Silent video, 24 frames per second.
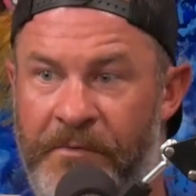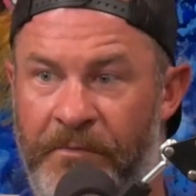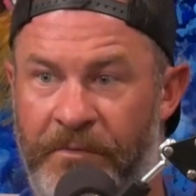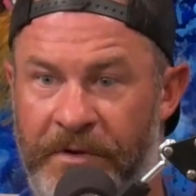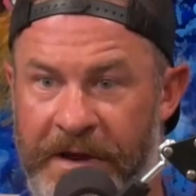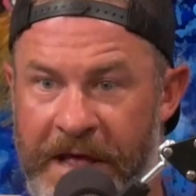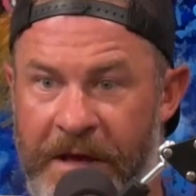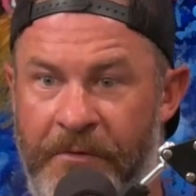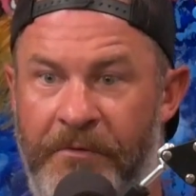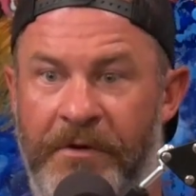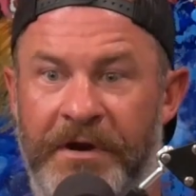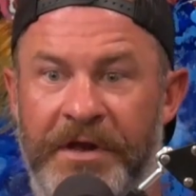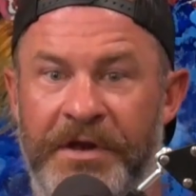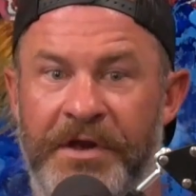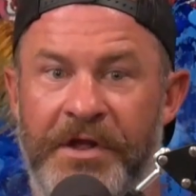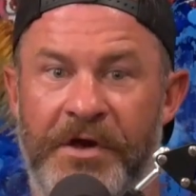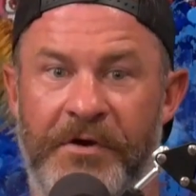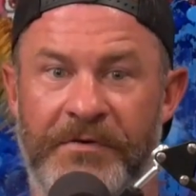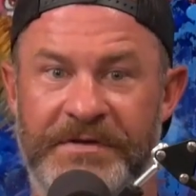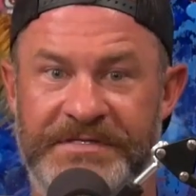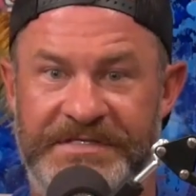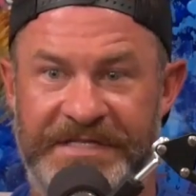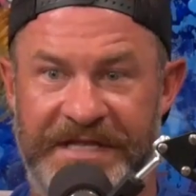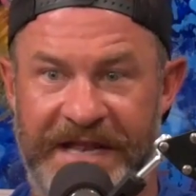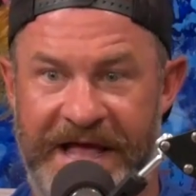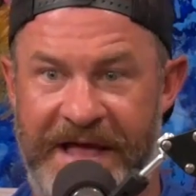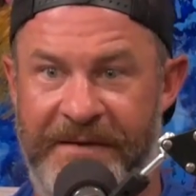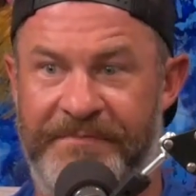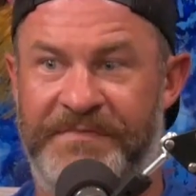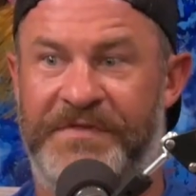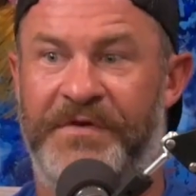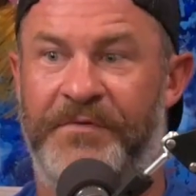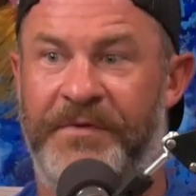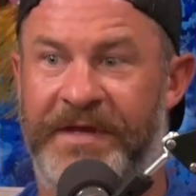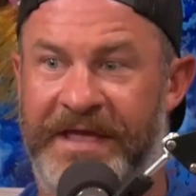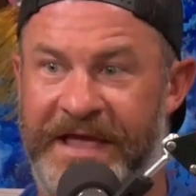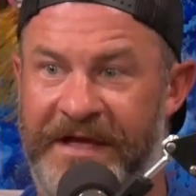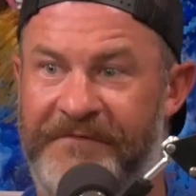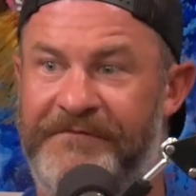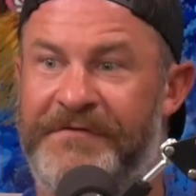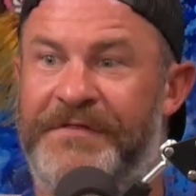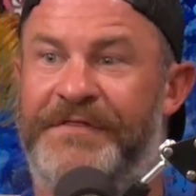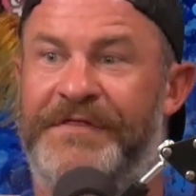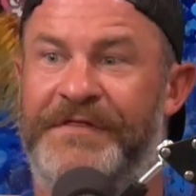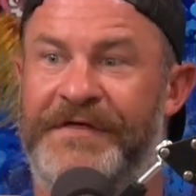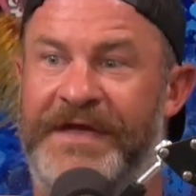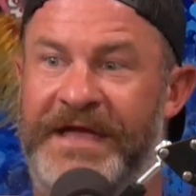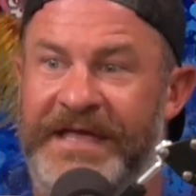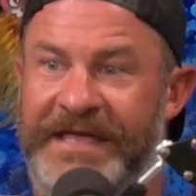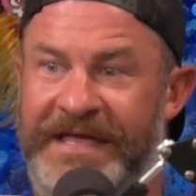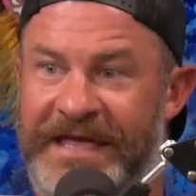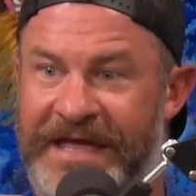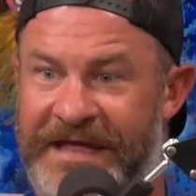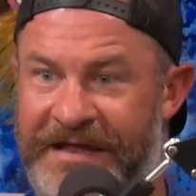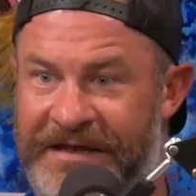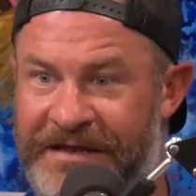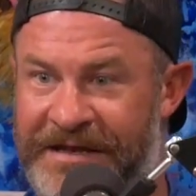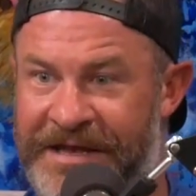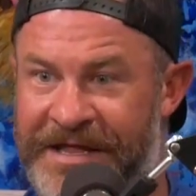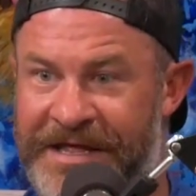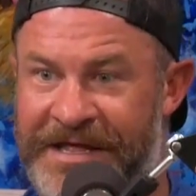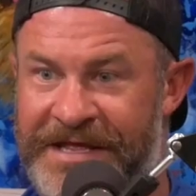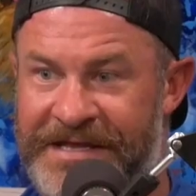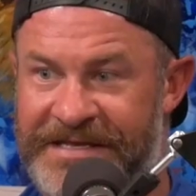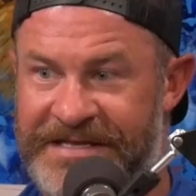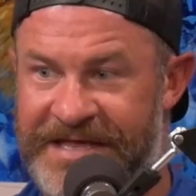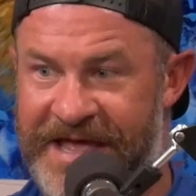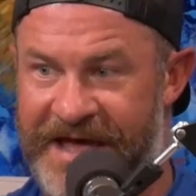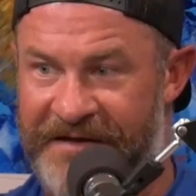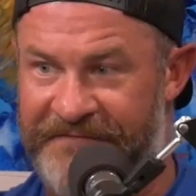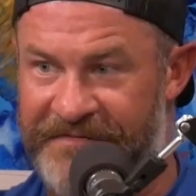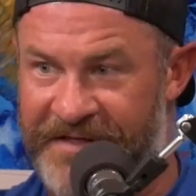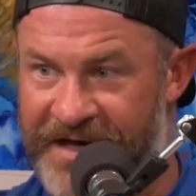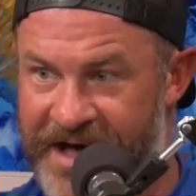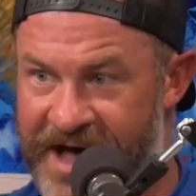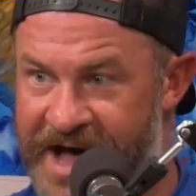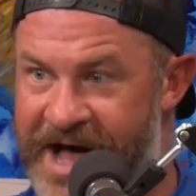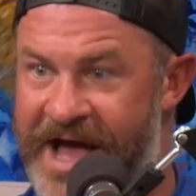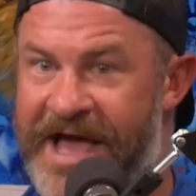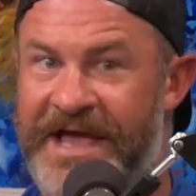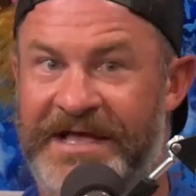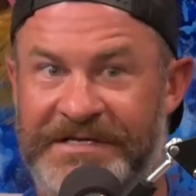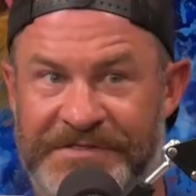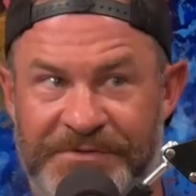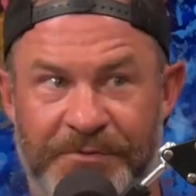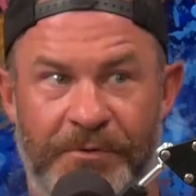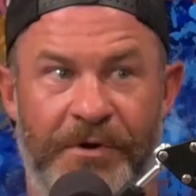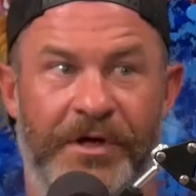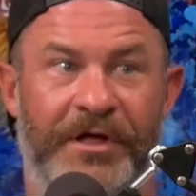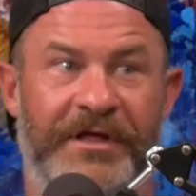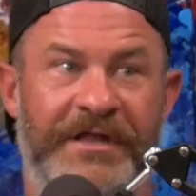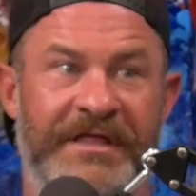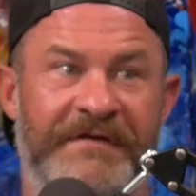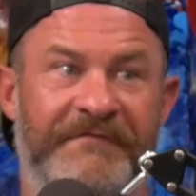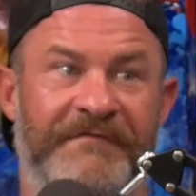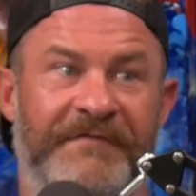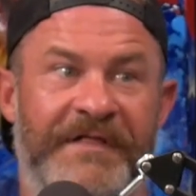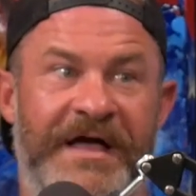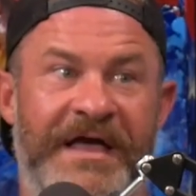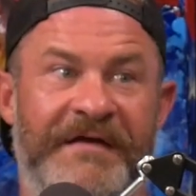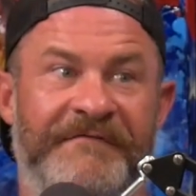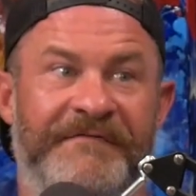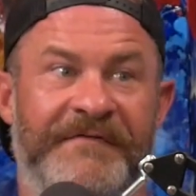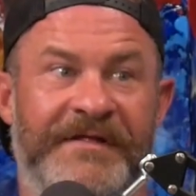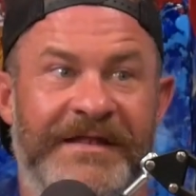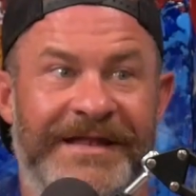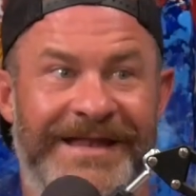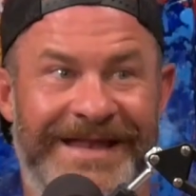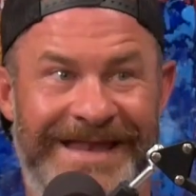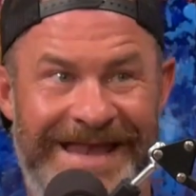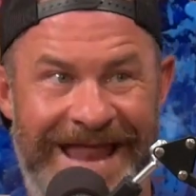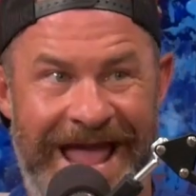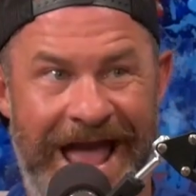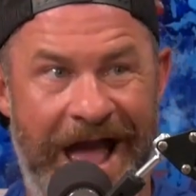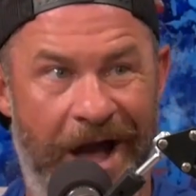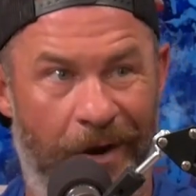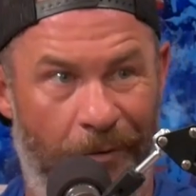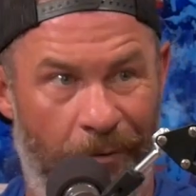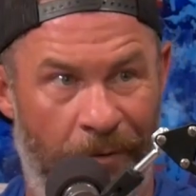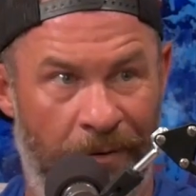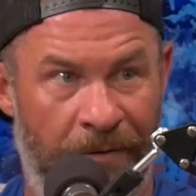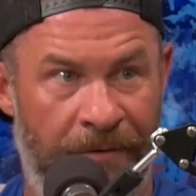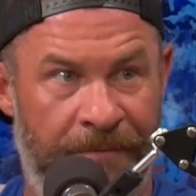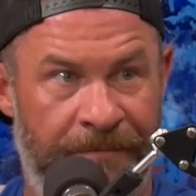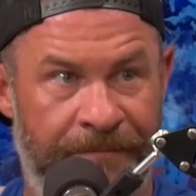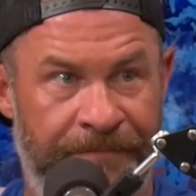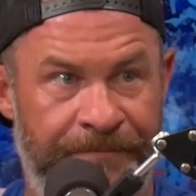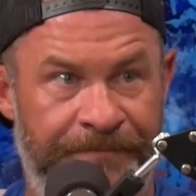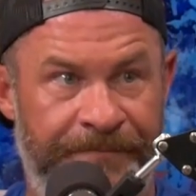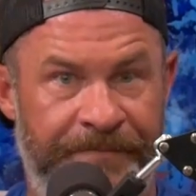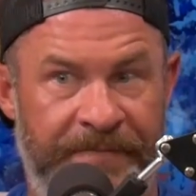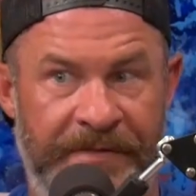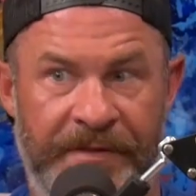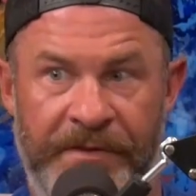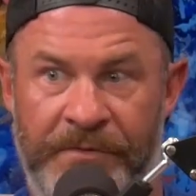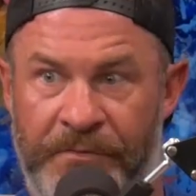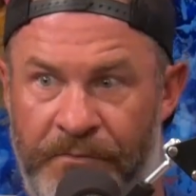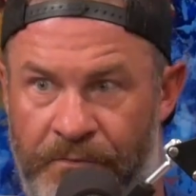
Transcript: what I want to know is that I'm doing everything I can to have the highest quality of life now, mm -hmm.